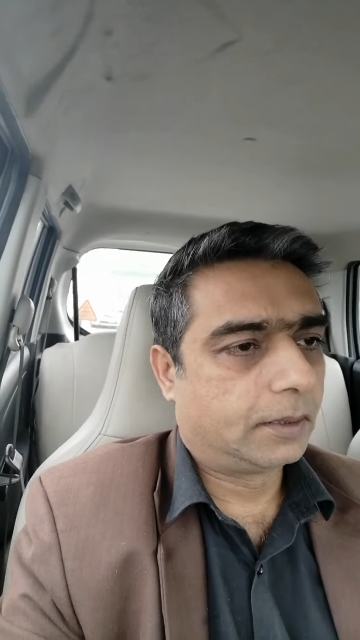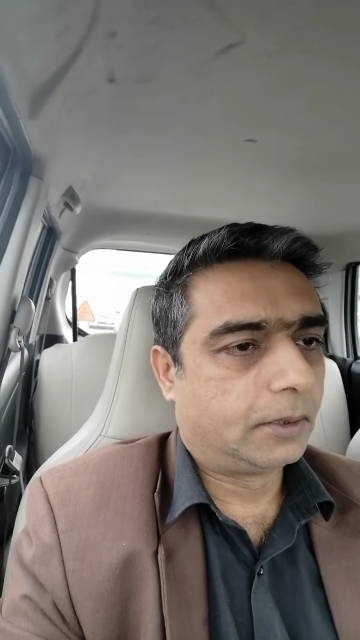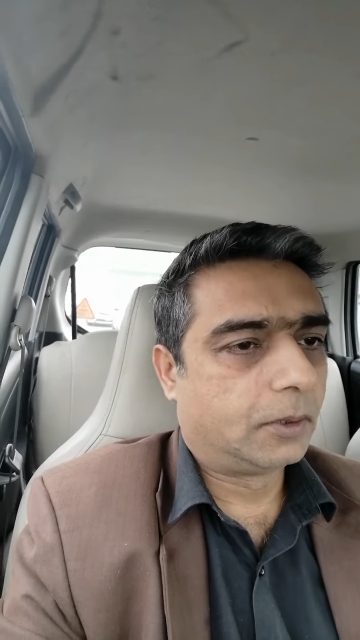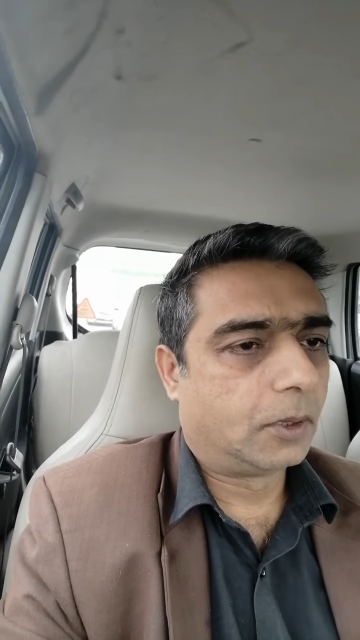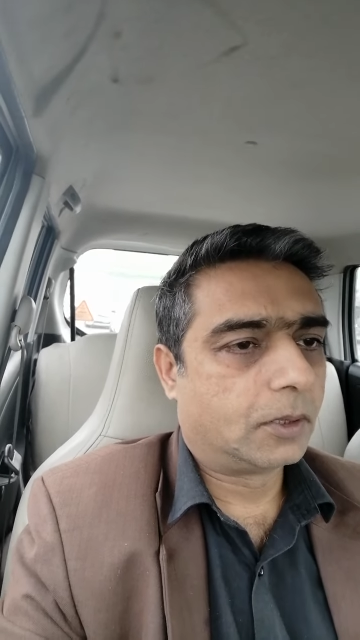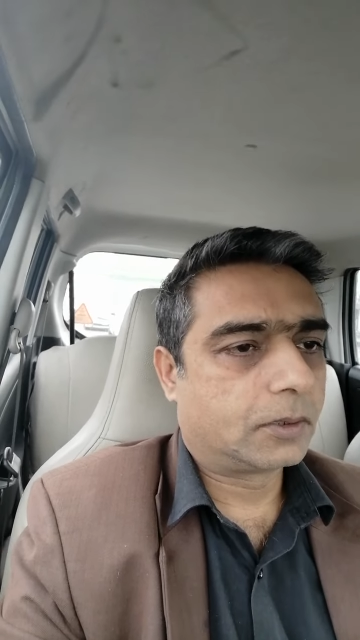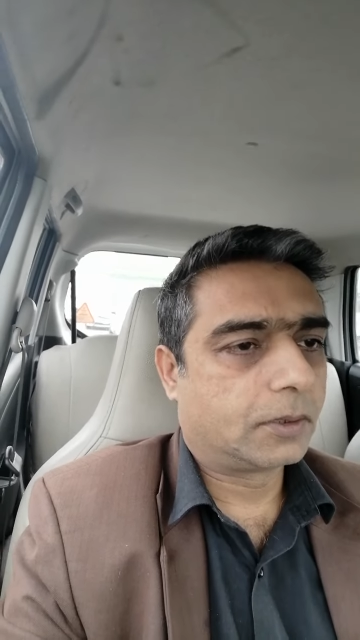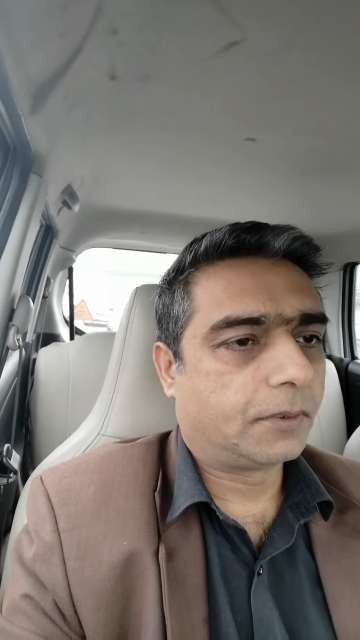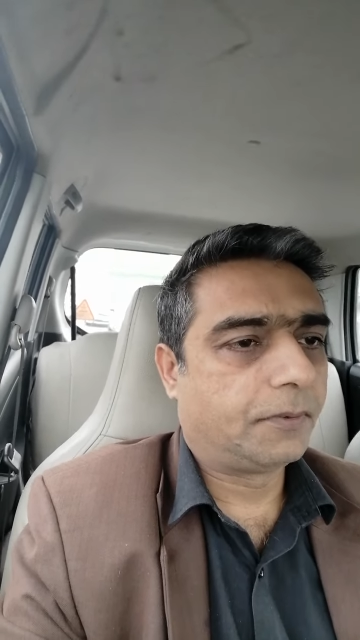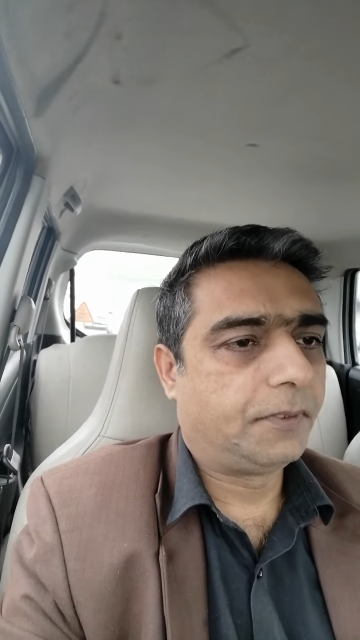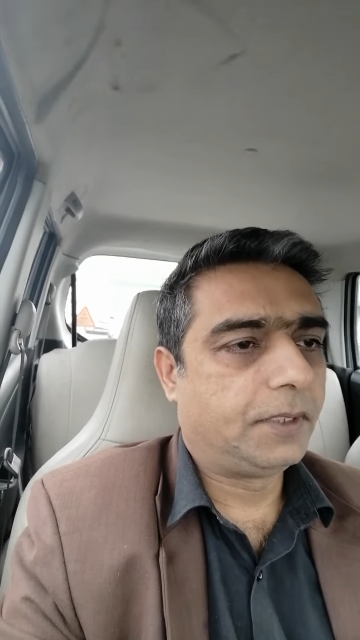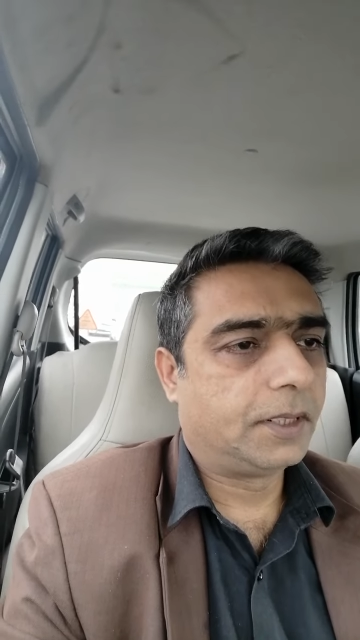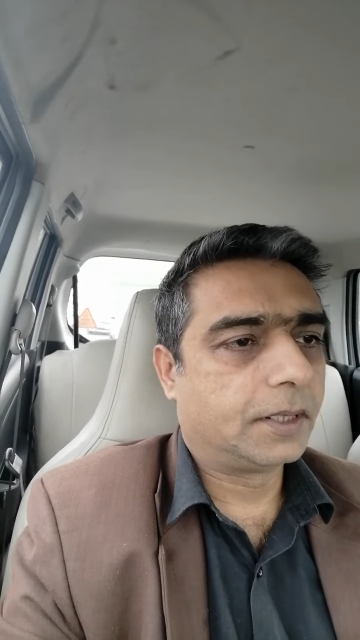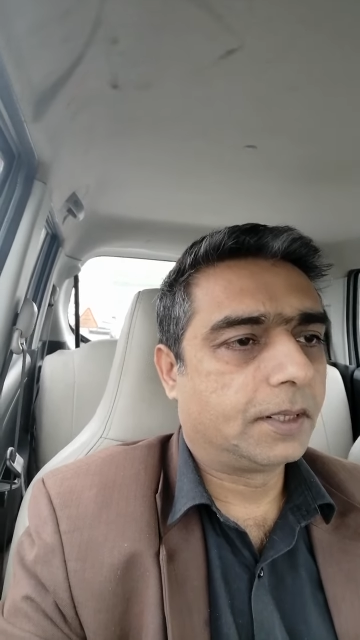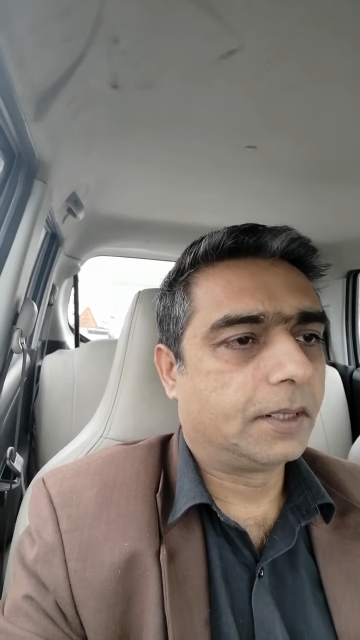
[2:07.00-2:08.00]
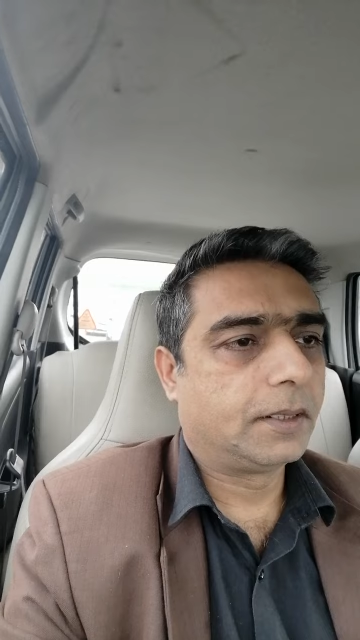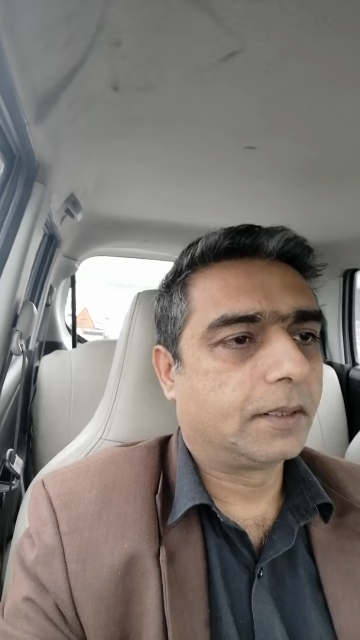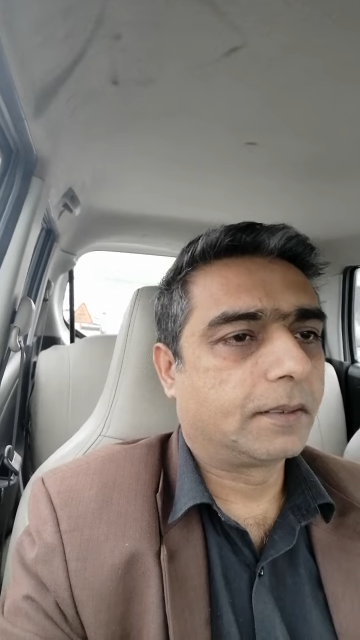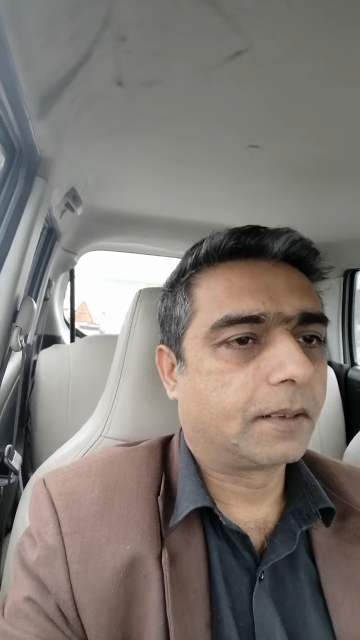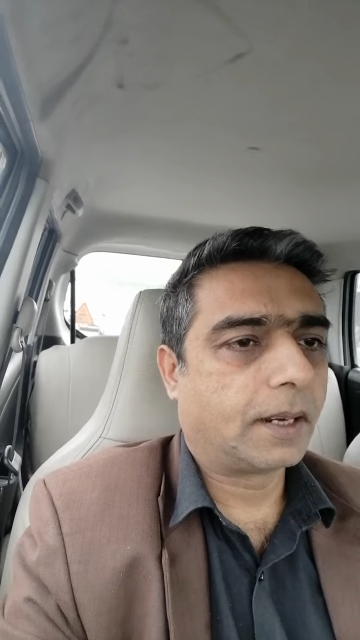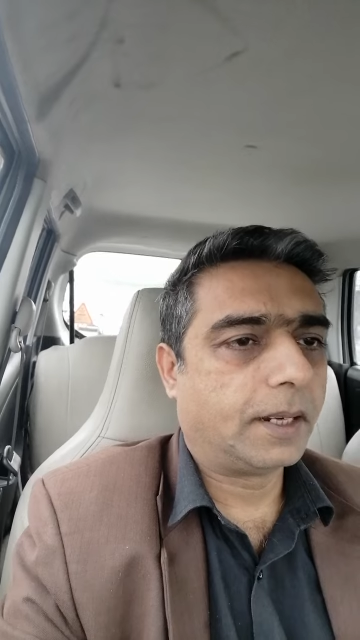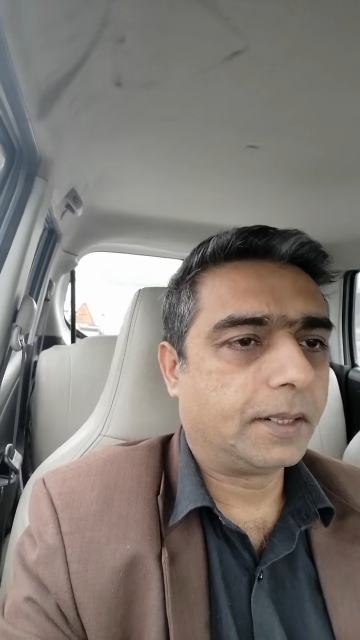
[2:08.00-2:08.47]
loss of vision
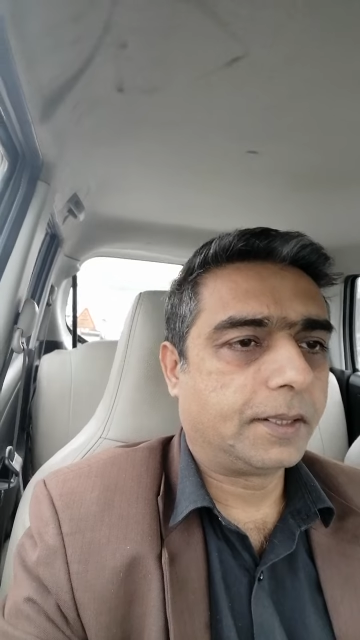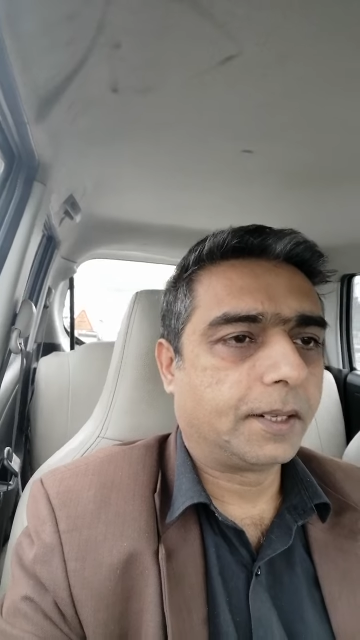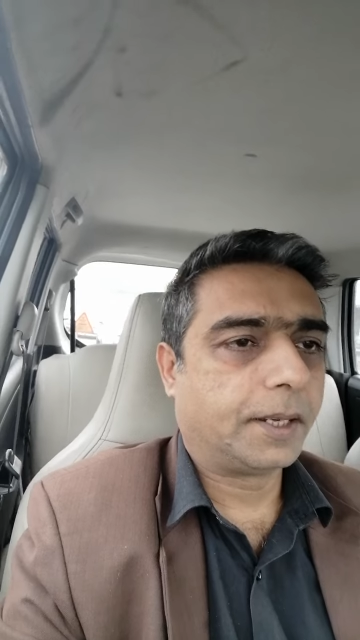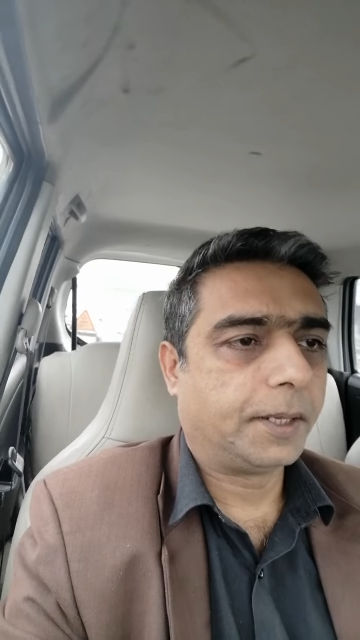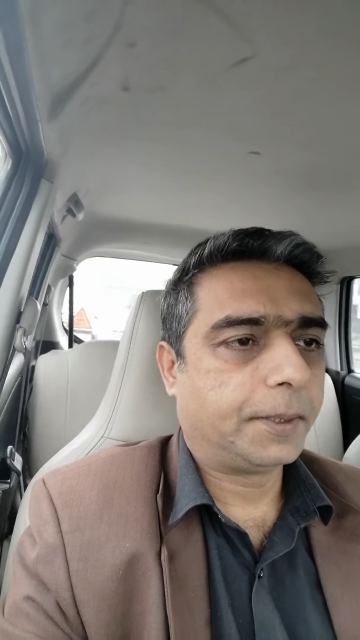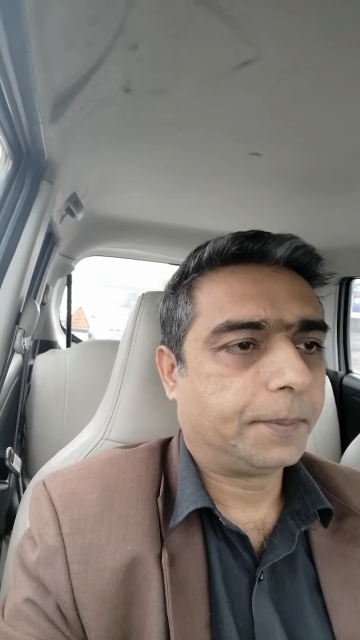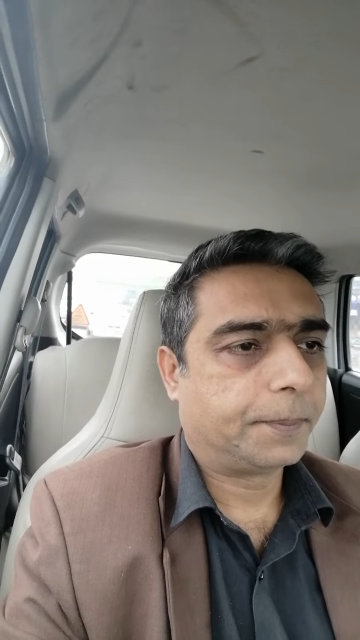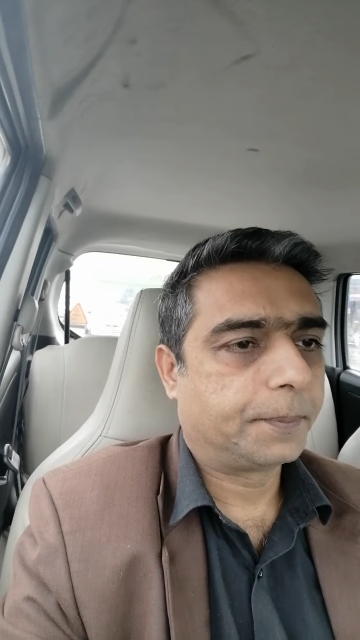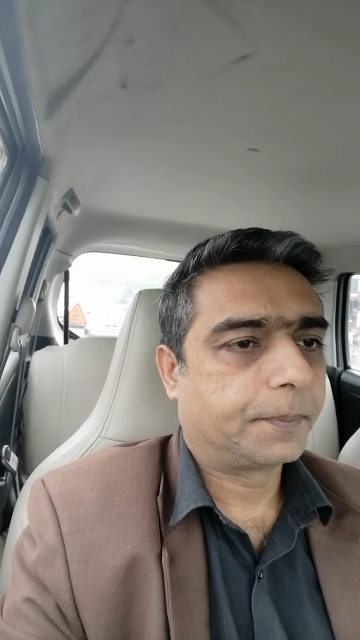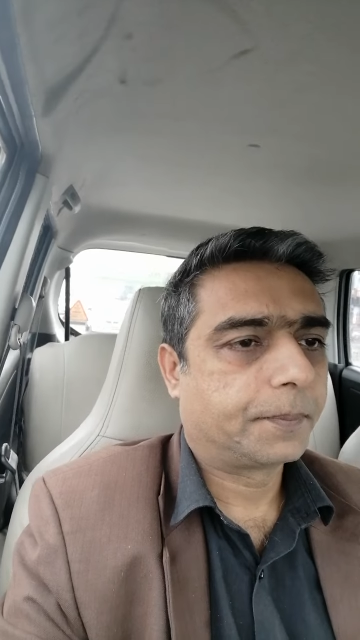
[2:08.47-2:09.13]
in right eye